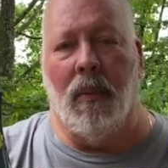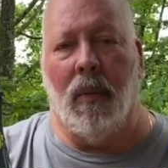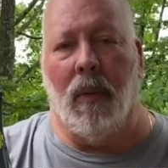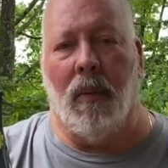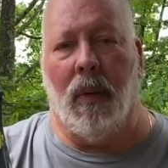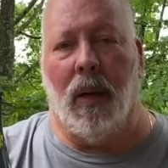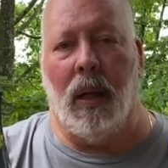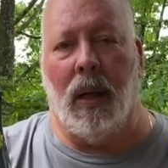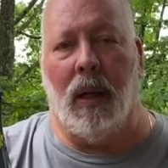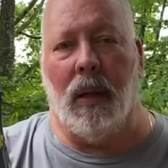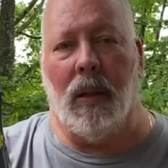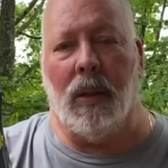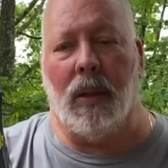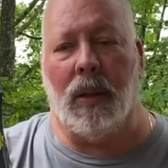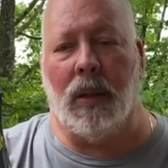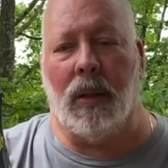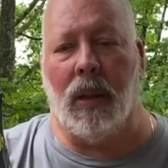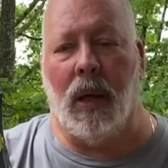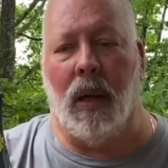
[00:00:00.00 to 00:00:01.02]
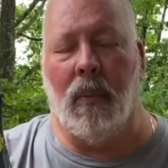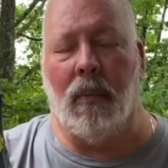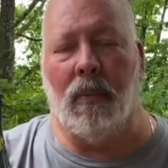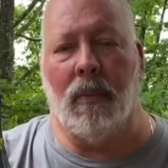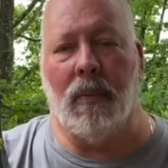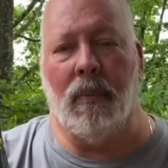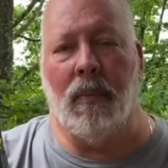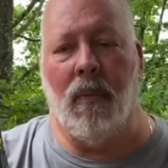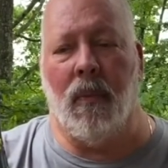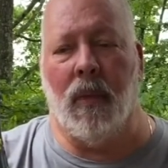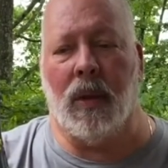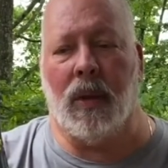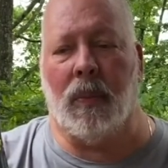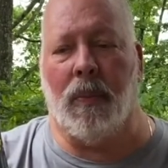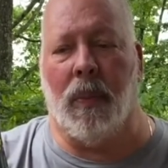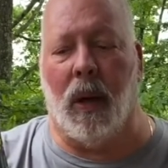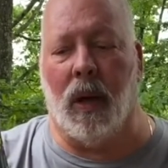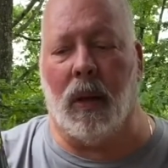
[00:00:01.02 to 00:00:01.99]
Whereas some
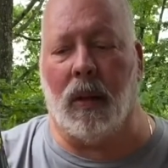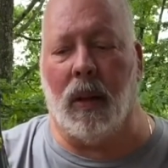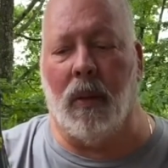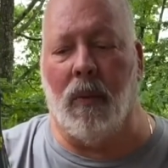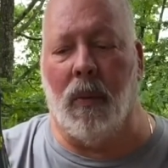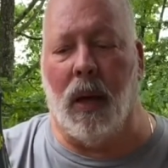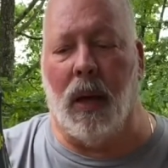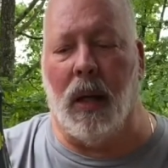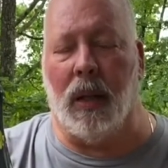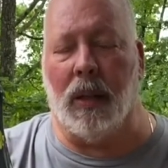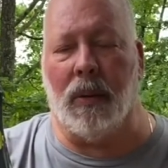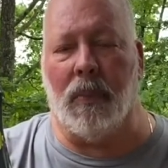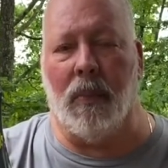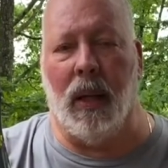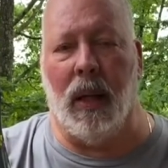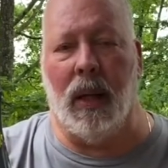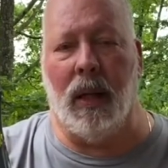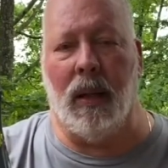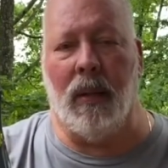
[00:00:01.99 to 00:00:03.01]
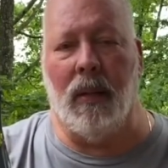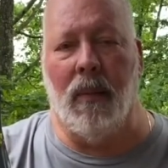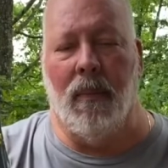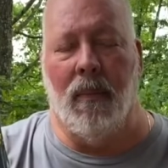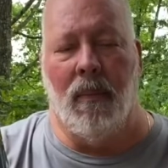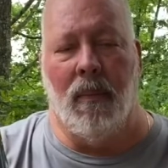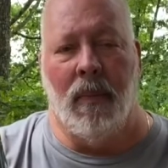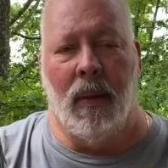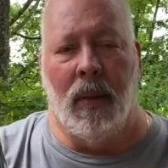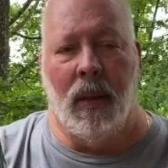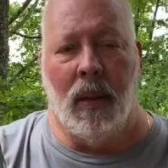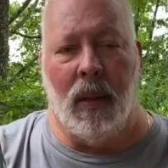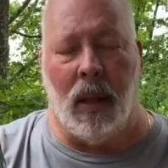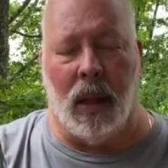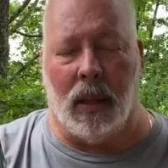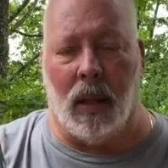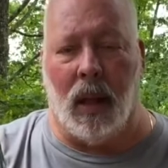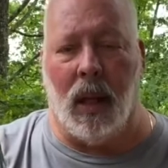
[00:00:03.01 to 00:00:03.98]
sparkling wines made,
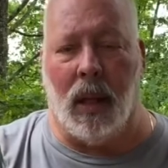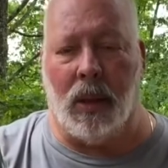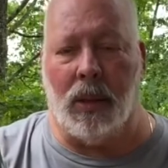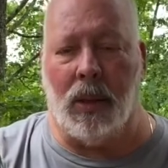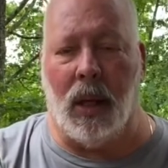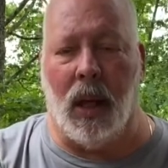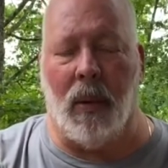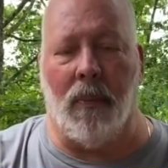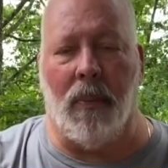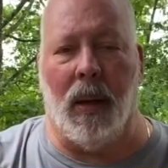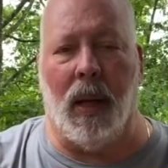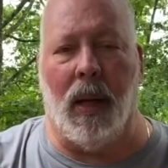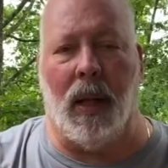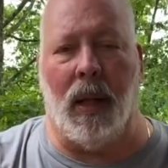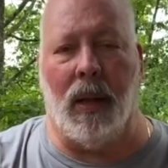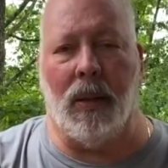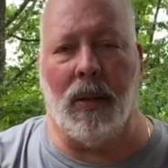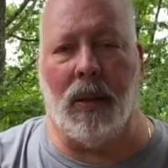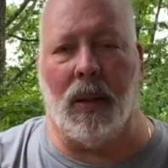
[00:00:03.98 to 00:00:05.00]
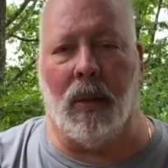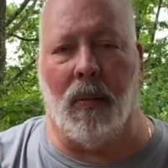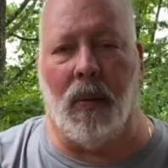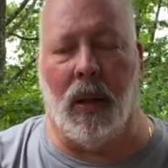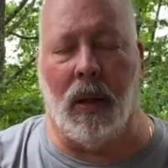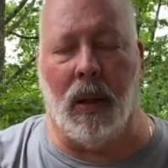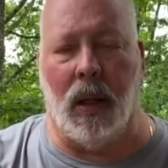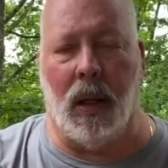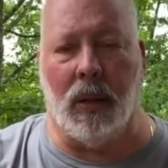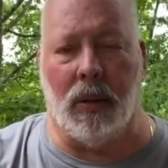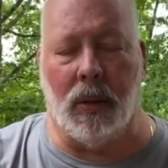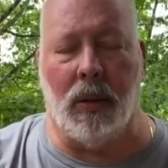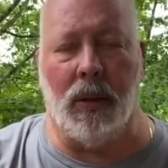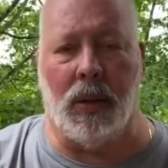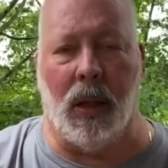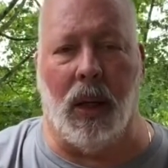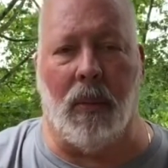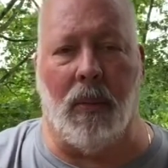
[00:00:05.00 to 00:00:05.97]
like a lot of champagnes and whatnot, true
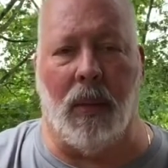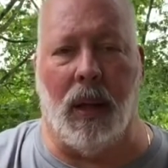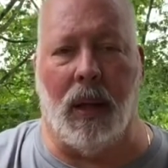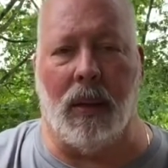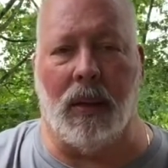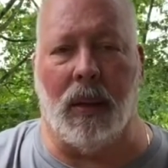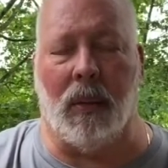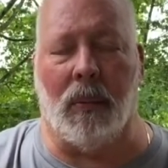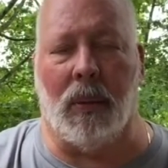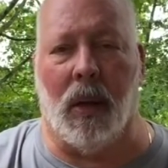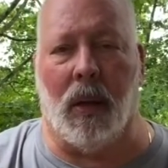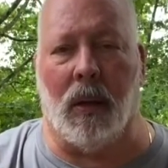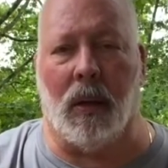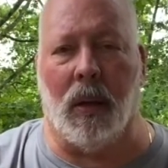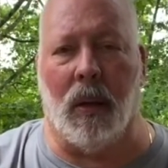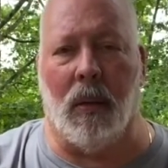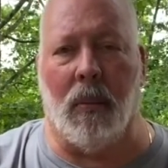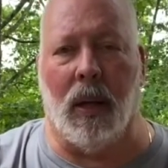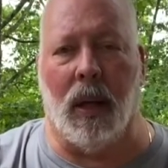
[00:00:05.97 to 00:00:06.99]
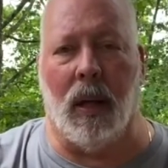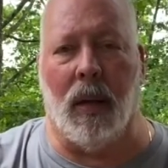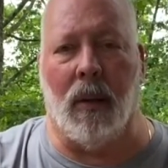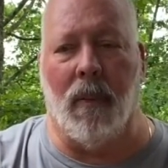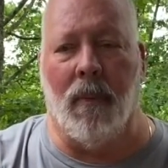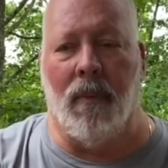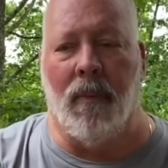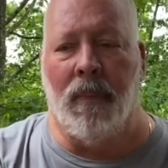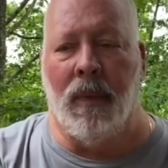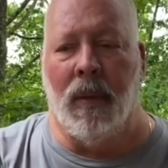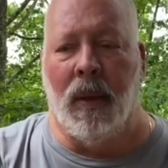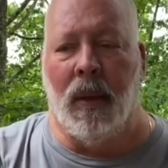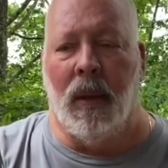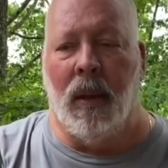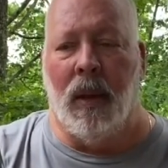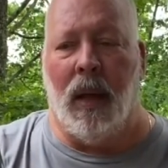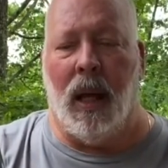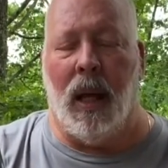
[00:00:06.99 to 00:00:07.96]
champagnes I'm talking about,
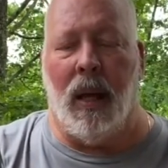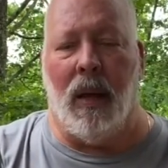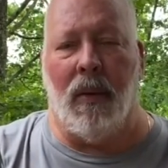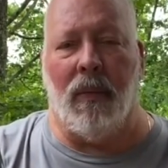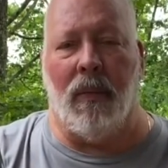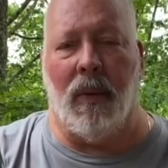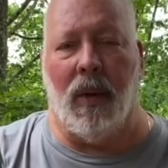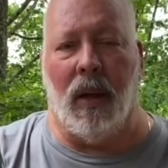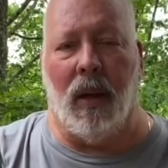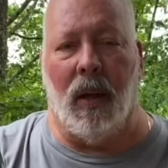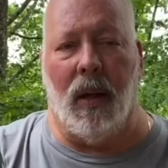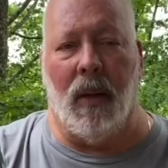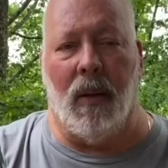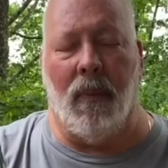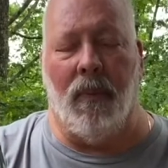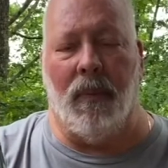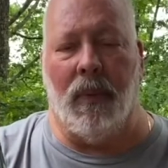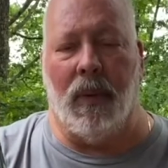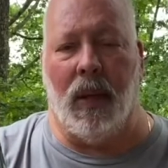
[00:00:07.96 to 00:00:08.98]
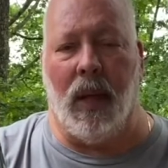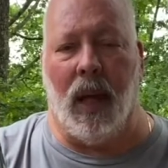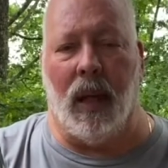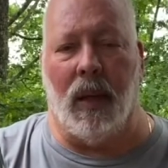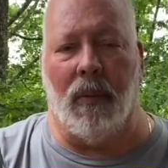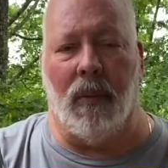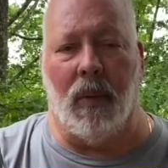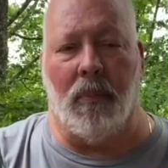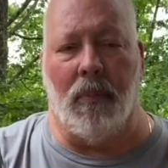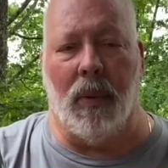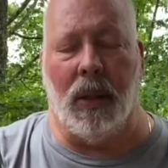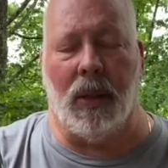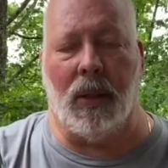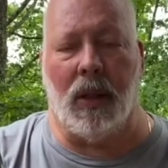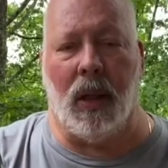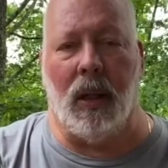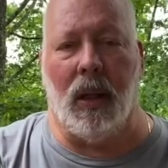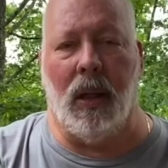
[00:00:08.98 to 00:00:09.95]
have kind of a
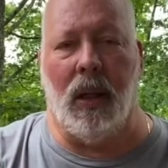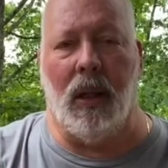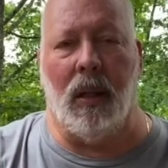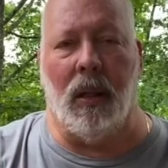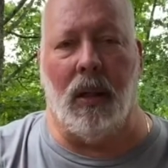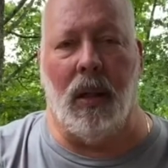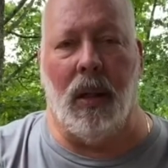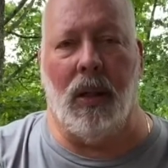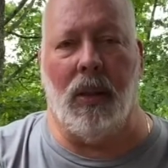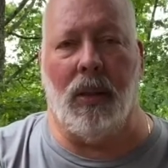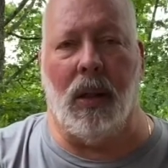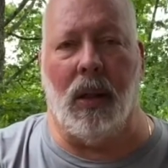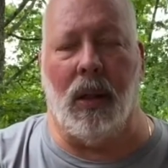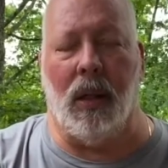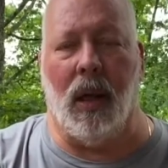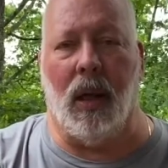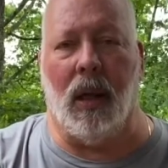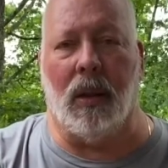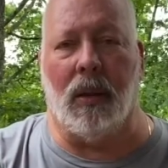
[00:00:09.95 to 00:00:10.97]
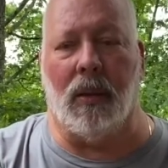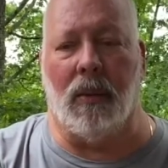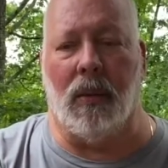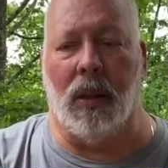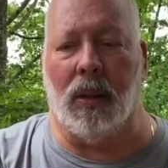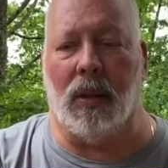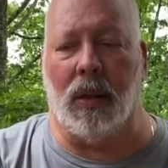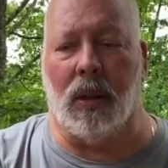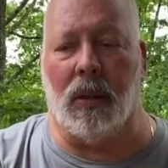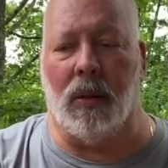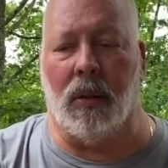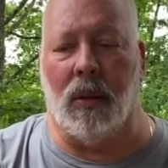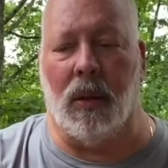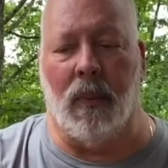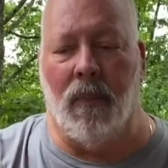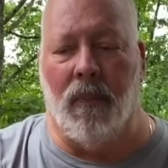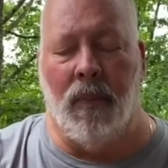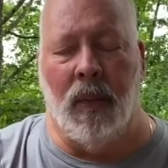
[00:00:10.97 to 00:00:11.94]
biscuity or yeasty characteristic to
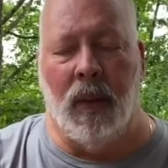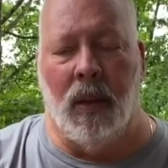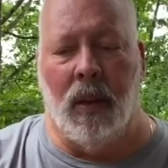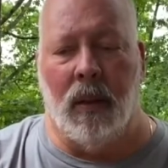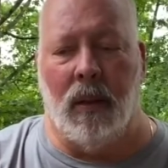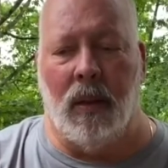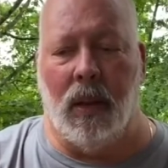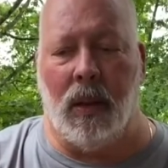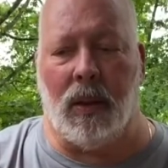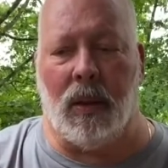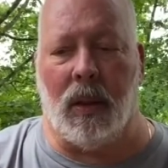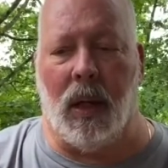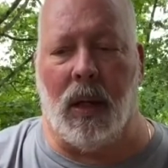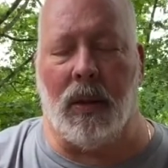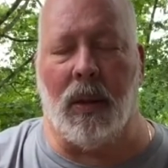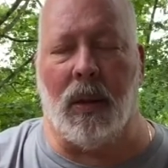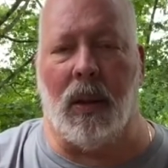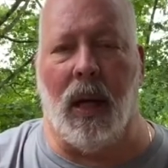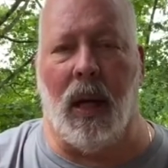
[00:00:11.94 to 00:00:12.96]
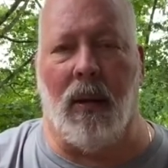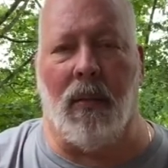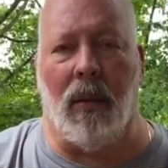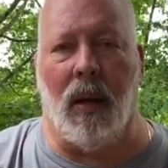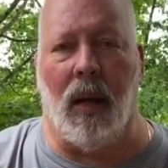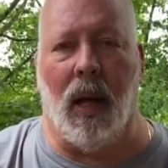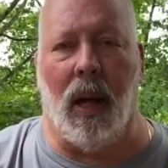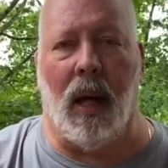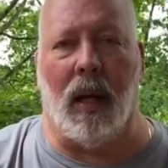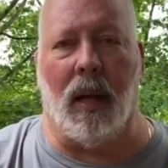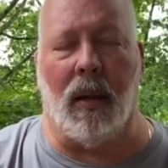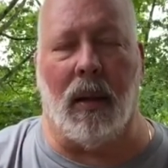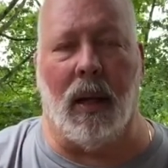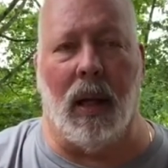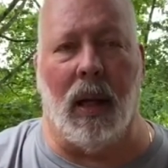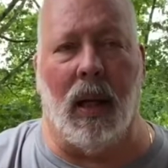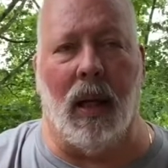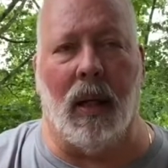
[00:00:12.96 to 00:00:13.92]
it. This doesn't have a lot of
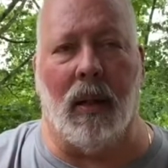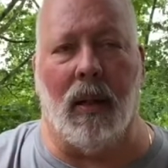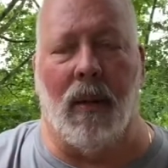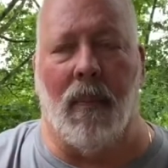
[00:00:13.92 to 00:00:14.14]
that,